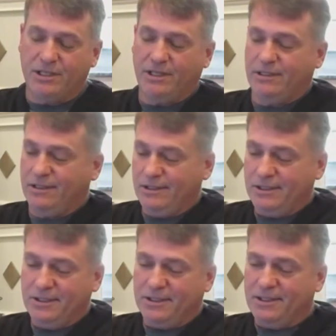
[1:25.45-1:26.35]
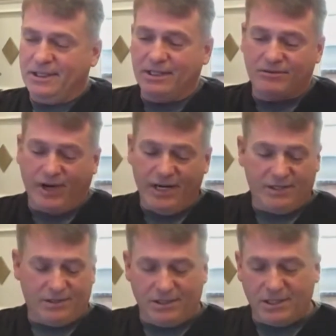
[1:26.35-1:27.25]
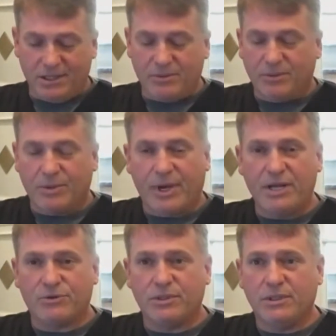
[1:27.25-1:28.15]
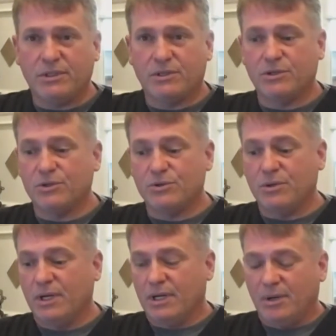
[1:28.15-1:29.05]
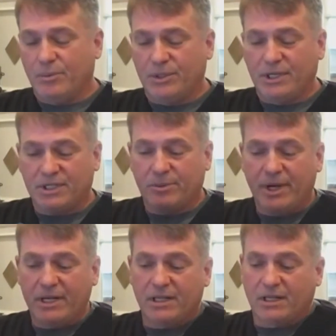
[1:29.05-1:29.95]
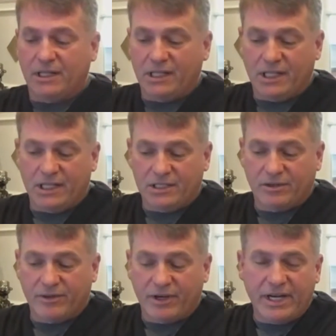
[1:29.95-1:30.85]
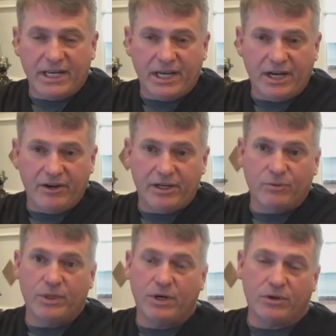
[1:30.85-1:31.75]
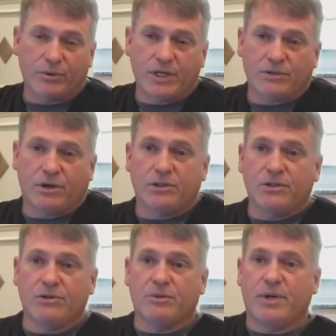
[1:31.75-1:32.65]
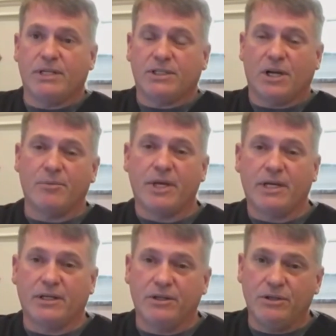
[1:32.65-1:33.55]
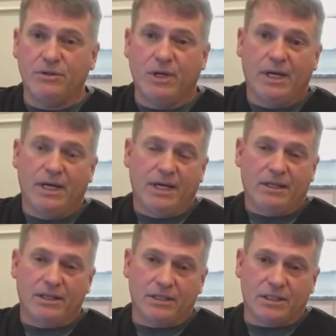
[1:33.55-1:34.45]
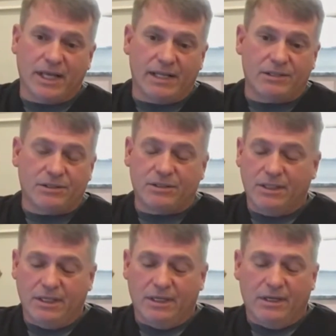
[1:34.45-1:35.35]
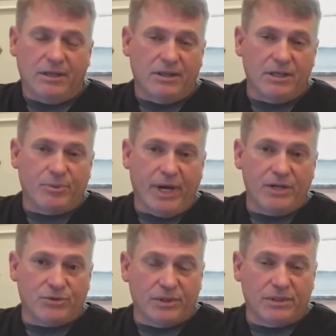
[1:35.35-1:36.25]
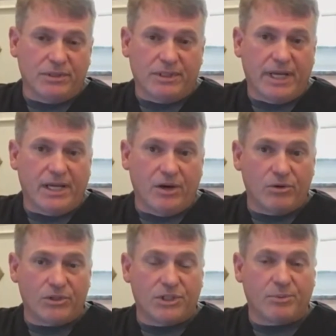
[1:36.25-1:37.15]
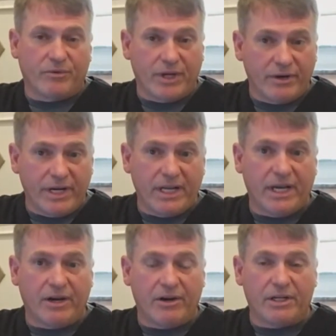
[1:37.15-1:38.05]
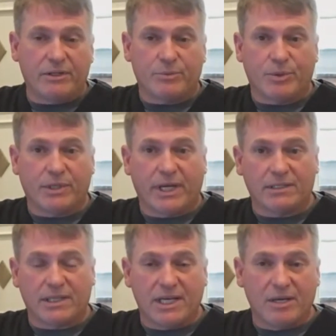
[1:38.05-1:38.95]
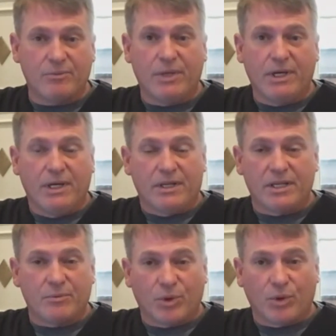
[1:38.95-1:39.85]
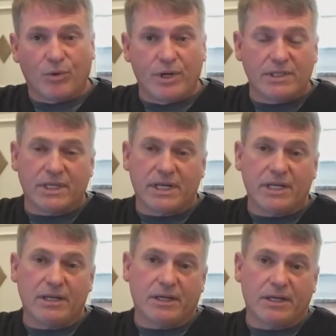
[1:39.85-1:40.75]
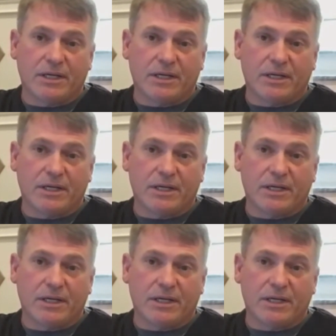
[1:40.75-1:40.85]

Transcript: that invites the patron to participate in the cleanliness of their eating area. We know the restaurants are doing the best job they can do. This lets the patron take ownership of their eating area. It protects them, the employees, and any